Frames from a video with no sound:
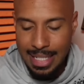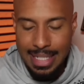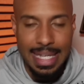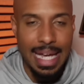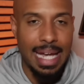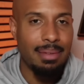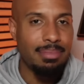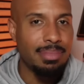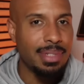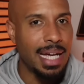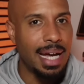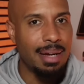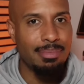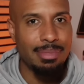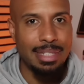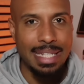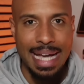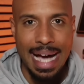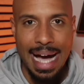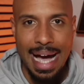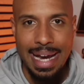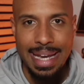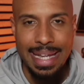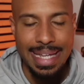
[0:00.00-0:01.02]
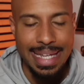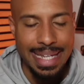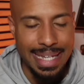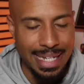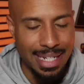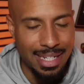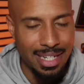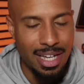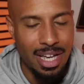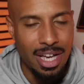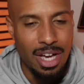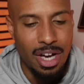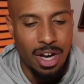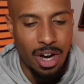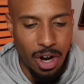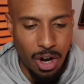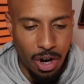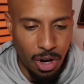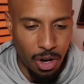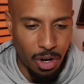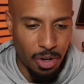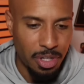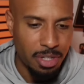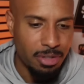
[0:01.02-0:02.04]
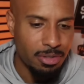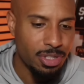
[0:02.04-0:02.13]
Game Time's got it all.